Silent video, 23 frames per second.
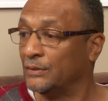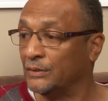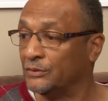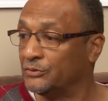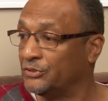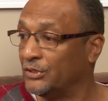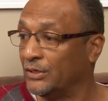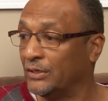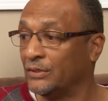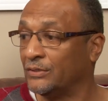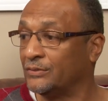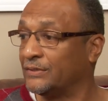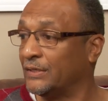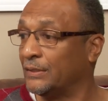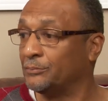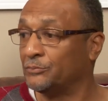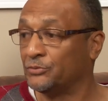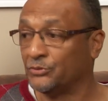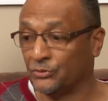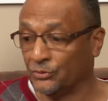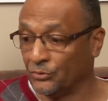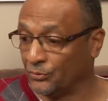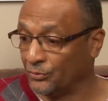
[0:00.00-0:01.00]
Yeah, Charles,
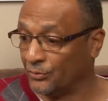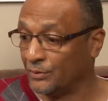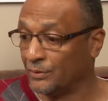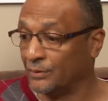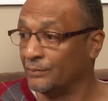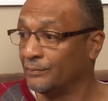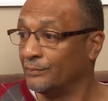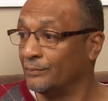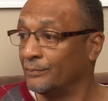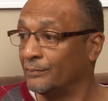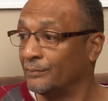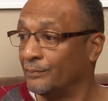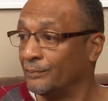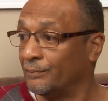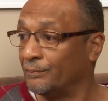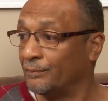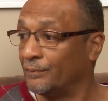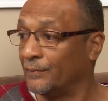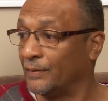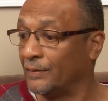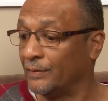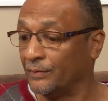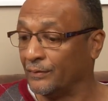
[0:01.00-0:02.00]
I'm sure
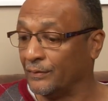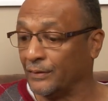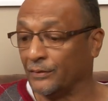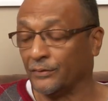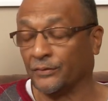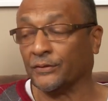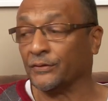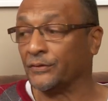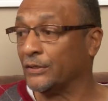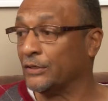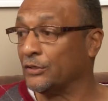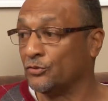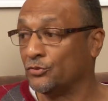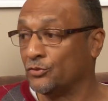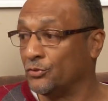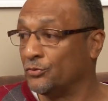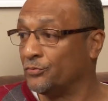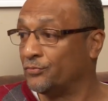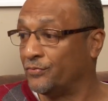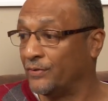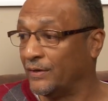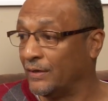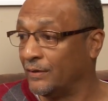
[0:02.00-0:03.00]
that the things
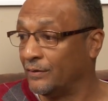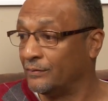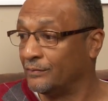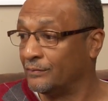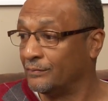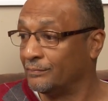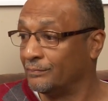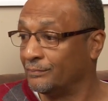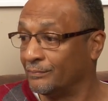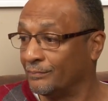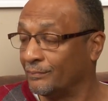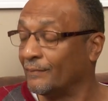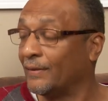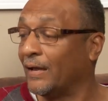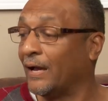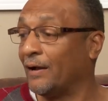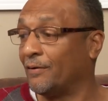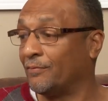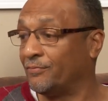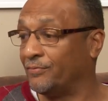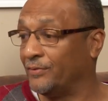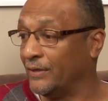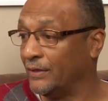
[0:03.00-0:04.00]
you felt,
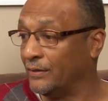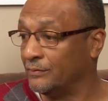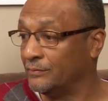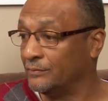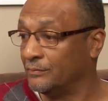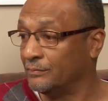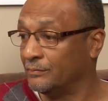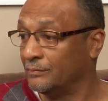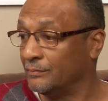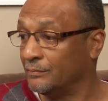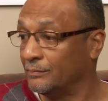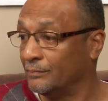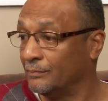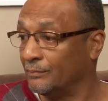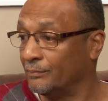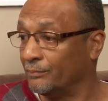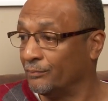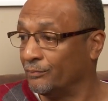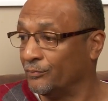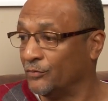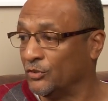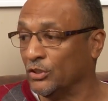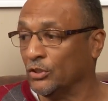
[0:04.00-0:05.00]
I felt.
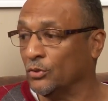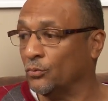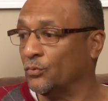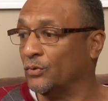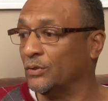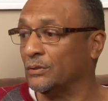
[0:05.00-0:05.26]
You don't